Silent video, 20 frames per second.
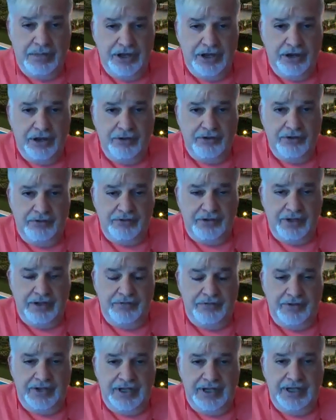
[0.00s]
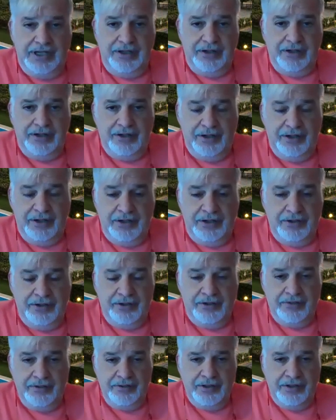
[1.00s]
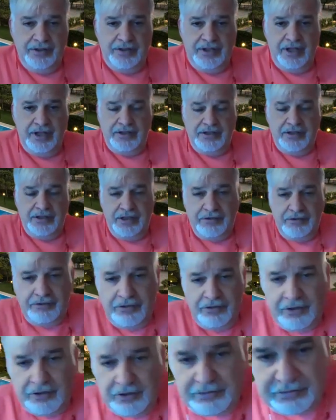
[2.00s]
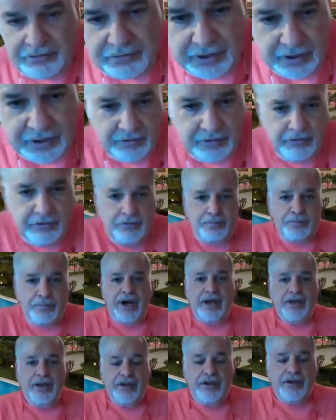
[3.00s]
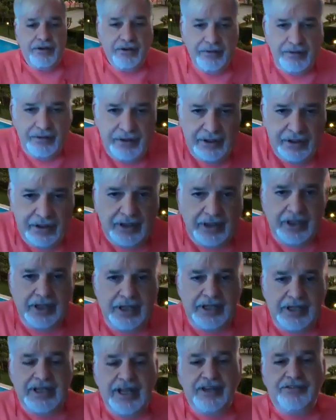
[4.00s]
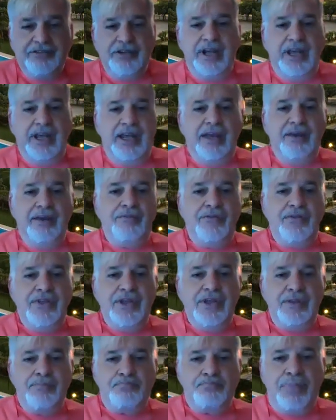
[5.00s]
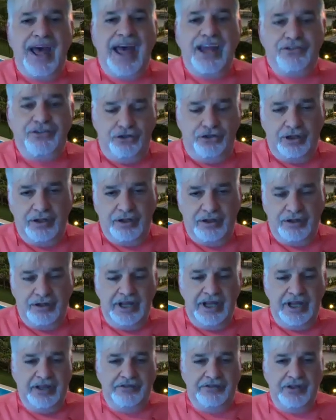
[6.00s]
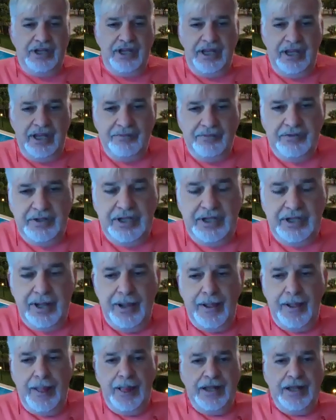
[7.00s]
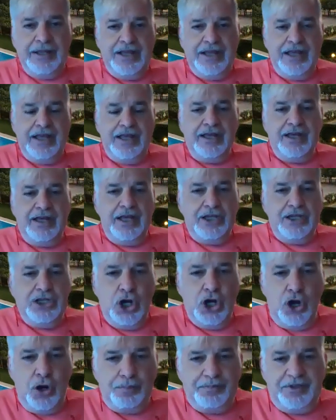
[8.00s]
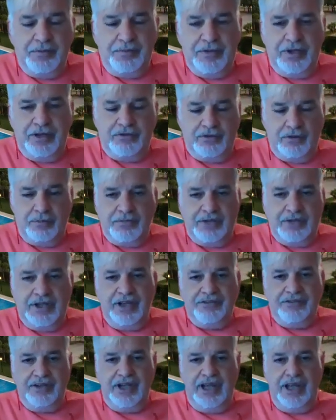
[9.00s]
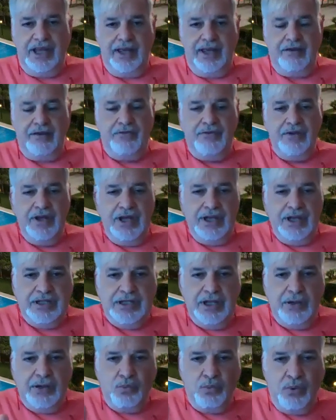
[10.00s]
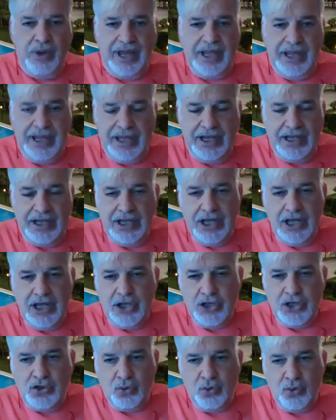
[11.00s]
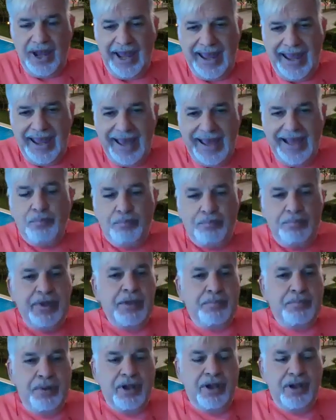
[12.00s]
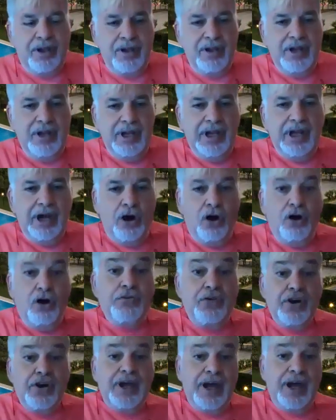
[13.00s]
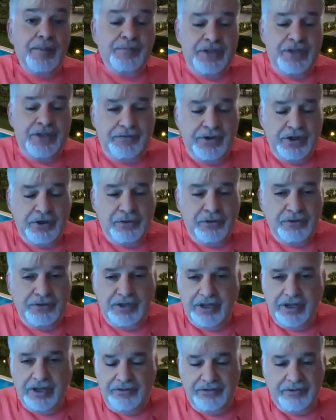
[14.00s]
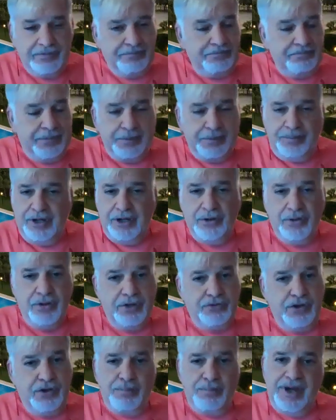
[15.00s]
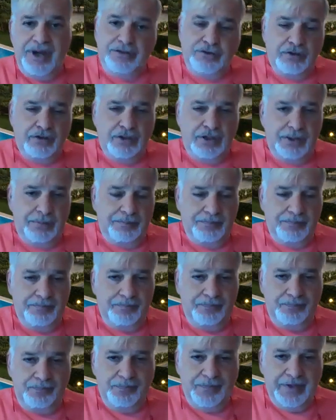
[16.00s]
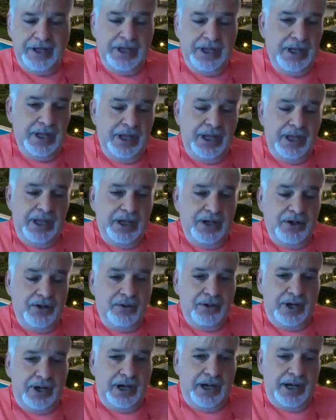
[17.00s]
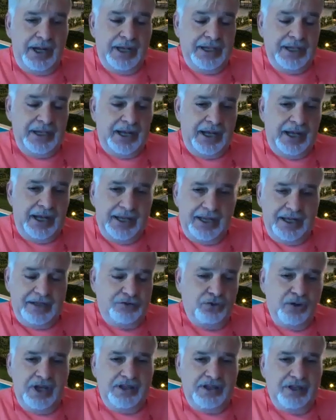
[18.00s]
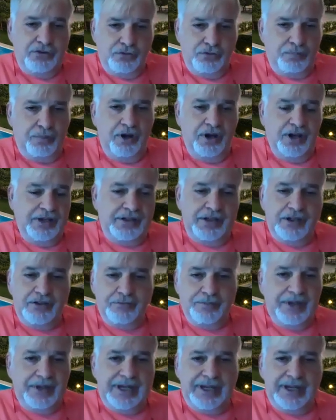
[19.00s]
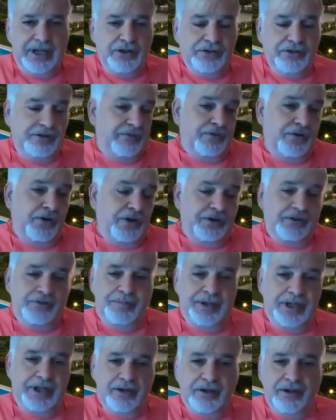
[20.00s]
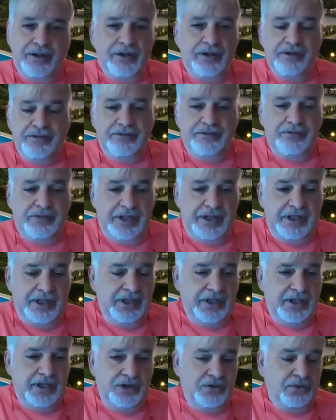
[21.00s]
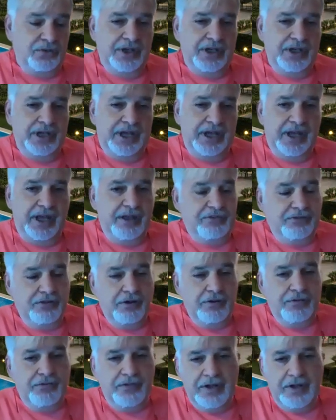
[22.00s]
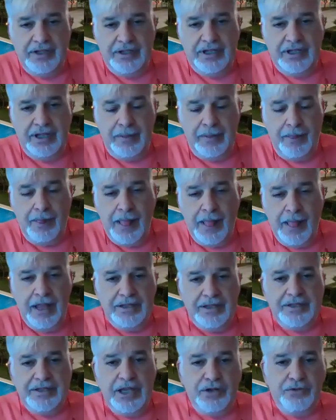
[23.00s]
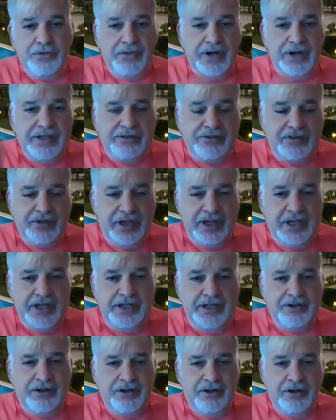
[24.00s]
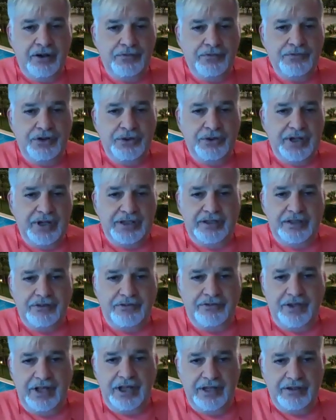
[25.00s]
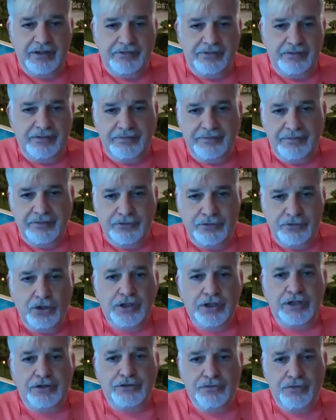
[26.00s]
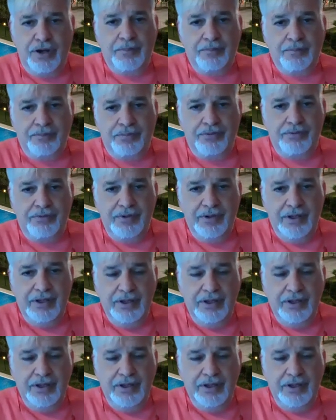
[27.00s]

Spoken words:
Because if a leader, you know, that is not inspired, doesn't have the passion, doesn't have the optimism, doesn't have the way to help people overcome difficulties, people are going to abandon him. You know, I hate to get into politics, but I cannot avoid, because look at the case of the great leader of the United States, Donald Trump.